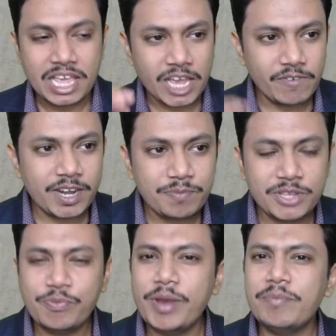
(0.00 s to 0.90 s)
Even if
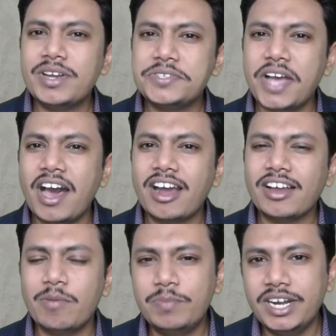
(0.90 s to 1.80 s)
these members are
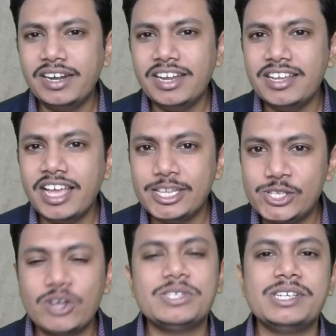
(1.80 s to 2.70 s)
completely
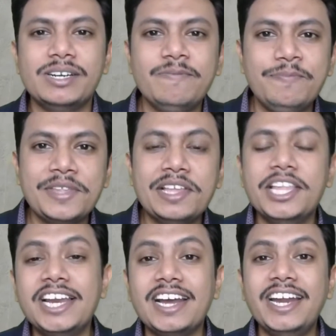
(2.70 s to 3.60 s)
exhausted,
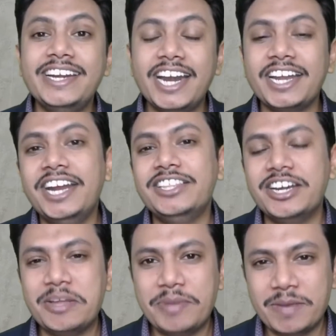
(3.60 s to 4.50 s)
they'll connect at
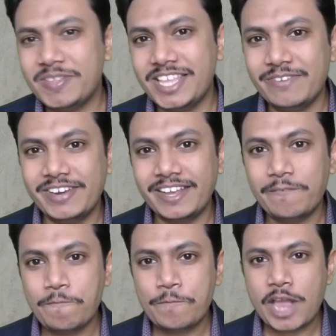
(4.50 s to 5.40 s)
8:30 p.m. in the evening.
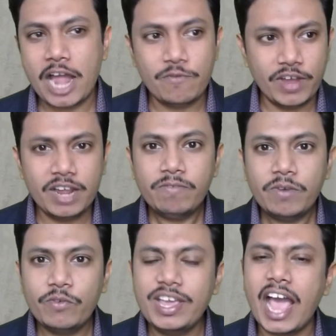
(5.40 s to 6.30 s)
And
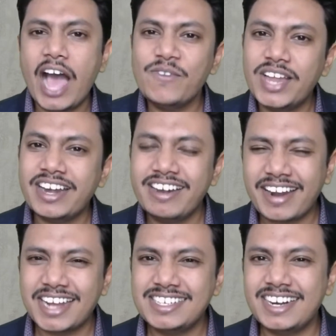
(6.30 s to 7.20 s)
whenever we have that
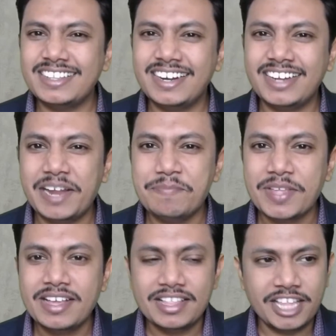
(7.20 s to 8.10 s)
interaction at that time,
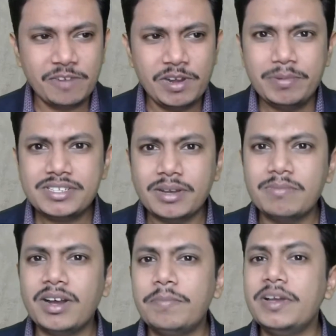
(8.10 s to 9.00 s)
there will be
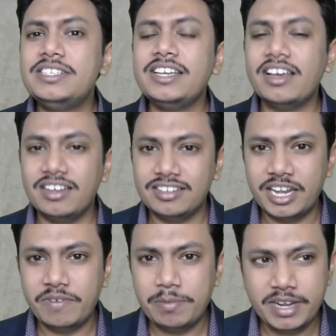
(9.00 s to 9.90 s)
some amazing,
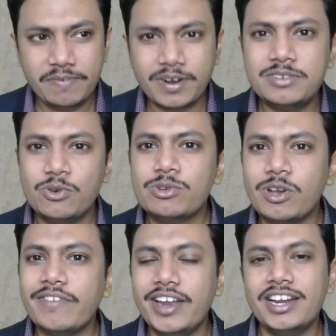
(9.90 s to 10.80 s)
there will be different source
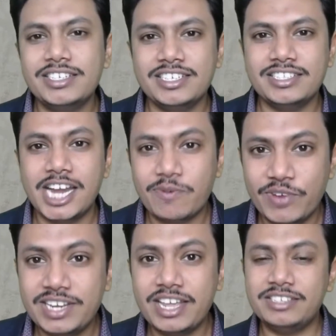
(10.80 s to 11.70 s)
of energy that
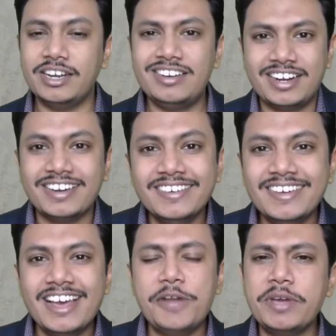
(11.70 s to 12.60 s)
we generate.
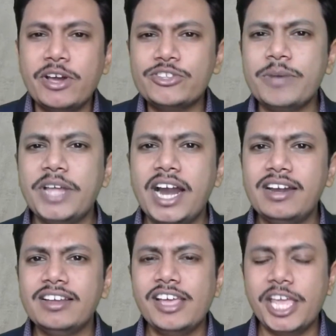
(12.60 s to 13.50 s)
And because of
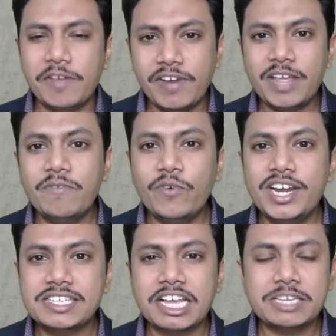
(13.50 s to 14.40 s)
that, even if we
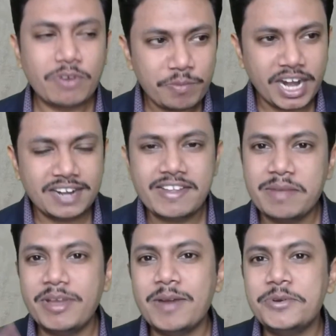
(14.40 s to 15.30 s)
discuss from
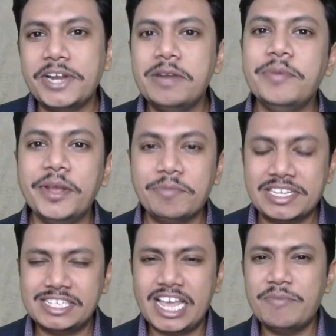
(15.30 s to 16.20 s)
8:30 p.m. to 10 p.m.,
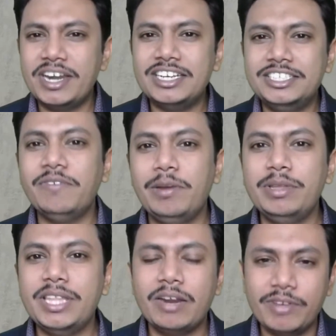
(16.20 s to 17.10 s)
the same energy will
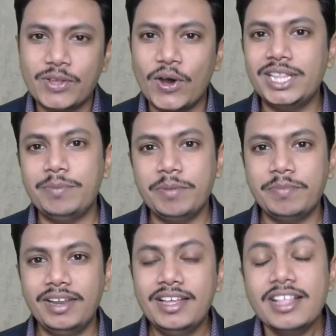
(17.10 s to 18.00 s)
be there with all the
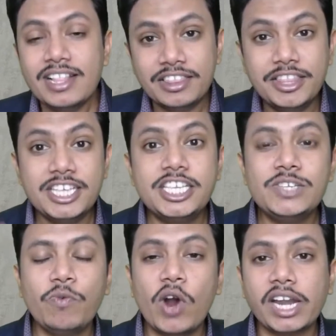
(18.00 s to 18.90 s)
people. This
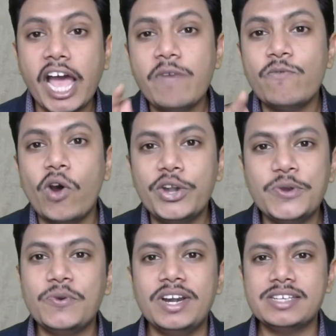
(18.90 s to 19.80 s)
is what I want
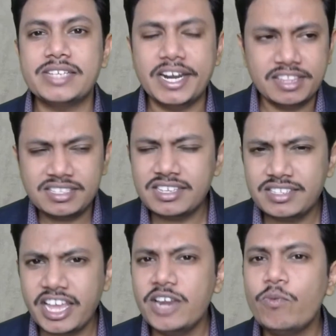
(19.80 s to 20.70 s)
you to understand. This
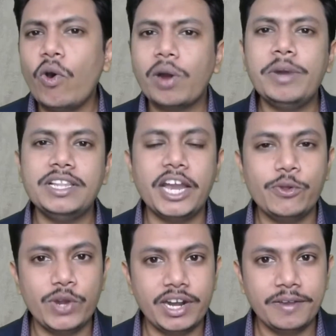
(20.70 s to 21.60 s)
is the environment that
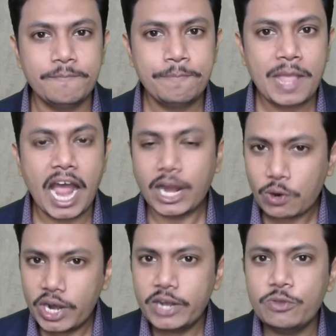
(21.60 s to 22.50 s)
you need. And
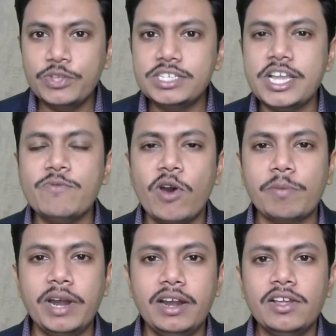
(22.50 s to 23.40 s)
according to this
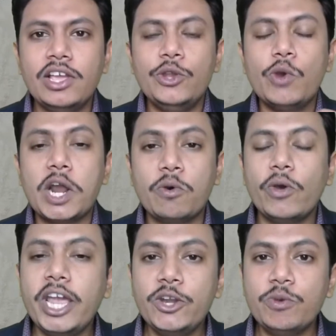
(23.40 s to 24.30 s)
environment, you are
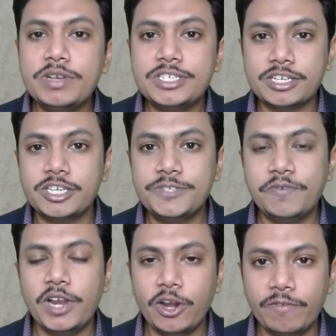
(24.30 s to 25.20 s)
going to be
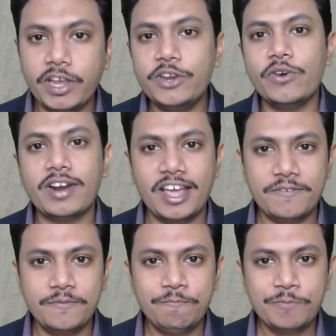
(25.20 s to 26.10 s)
successful enough in your life.